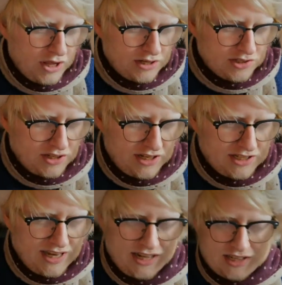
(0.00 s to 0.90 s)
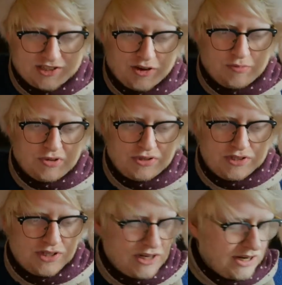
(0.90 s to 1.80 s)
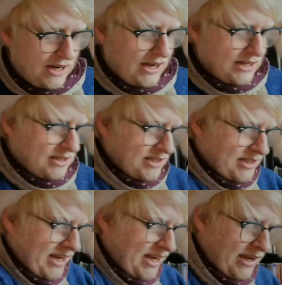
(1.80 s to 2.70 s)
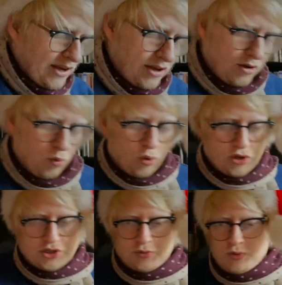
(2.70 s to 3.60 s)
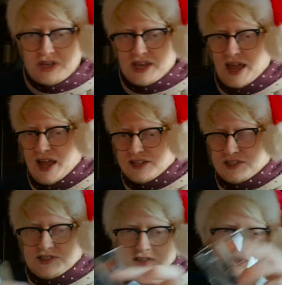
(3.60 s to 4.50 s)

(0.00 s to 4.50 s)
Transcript: So let's get this opened and see what we get.